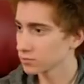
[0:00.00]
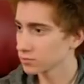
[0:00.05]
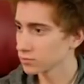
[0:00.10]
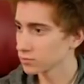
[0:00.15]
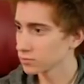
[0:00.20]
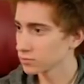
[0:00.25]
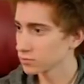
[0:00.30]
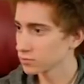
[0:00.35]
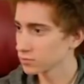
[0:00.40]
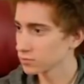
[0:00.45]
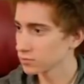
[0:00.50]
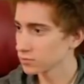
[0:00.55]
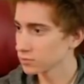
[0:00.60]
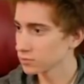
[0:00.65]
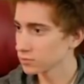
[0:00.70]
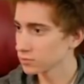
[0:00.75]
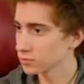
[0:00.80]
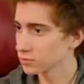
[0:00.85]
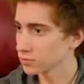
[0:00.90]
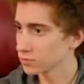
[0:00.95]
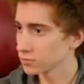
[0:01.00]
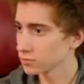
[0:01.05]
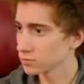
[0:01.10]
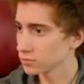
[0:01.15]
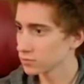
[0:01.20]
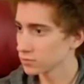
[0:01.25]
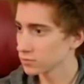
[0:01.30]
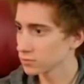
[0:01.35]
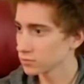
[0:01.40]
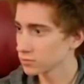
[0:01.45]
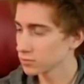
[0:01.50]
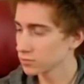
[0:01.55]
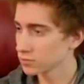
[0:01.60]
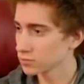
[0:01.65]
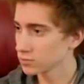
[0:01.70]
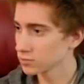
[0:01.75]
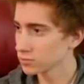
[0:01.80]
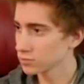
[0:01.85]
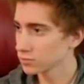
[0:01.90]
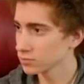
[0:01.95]

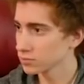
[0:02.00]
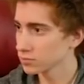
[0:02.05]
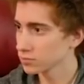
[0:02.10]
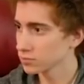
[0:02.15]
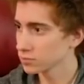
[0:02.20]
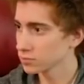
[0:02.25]
(no one is talking)